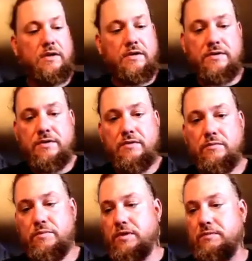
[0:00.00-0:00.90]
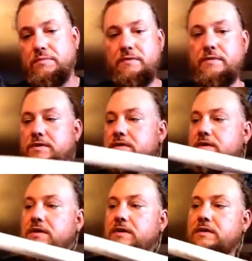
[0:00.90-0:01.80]
is we're putting the
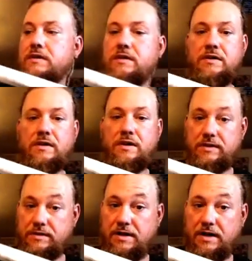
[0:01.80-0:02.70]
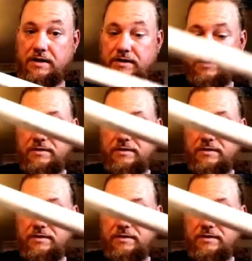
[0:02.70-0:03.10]
PVC inside